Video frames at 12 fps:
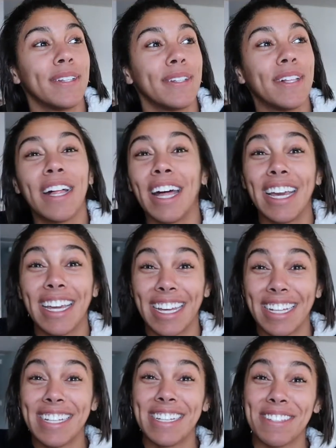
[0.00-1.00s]
like
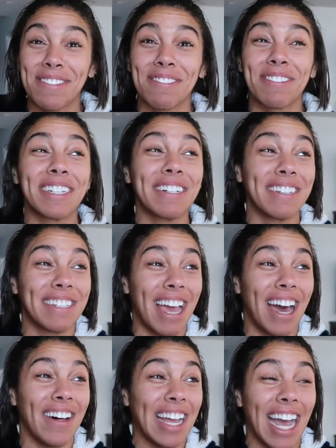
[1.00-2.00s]
it is real
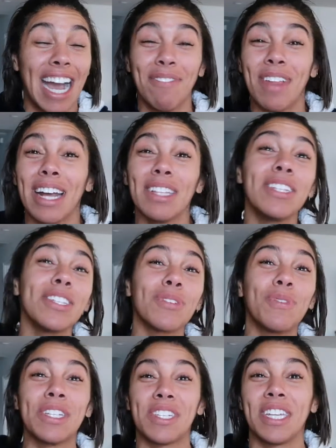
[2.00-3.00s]
now. Like I'm not
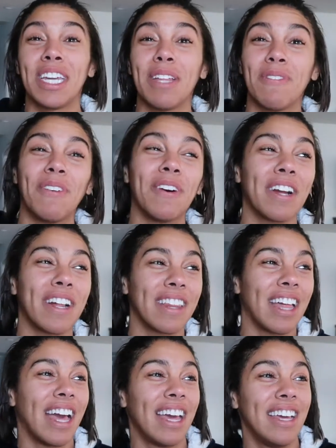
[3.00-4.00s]
just wishing anymore
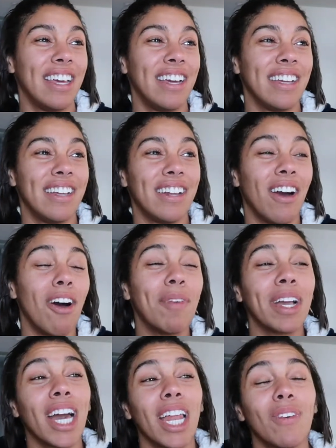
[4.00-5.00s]
that, you know, oh
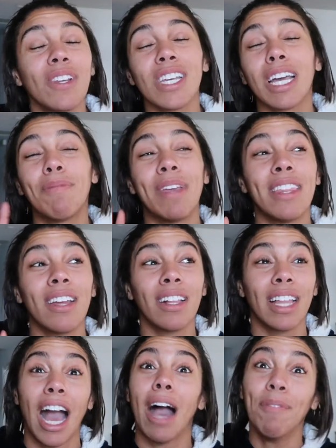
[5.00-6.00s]
my God, I wish I could be there.
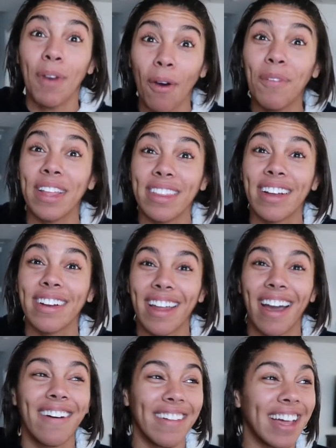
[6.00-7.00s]
Like I'm going there
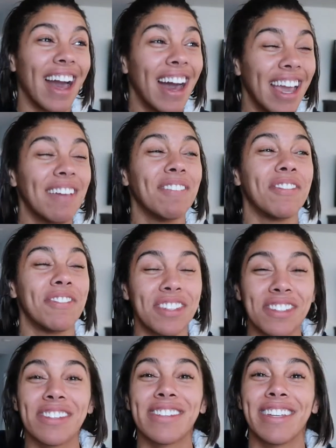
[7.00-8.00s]
now. Like I am
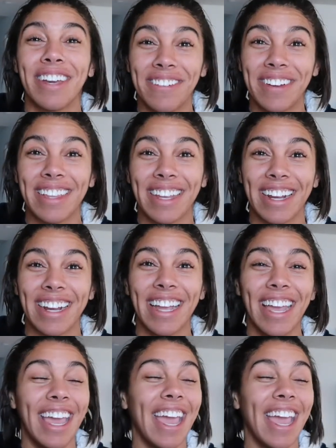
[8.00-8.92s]
officially going there.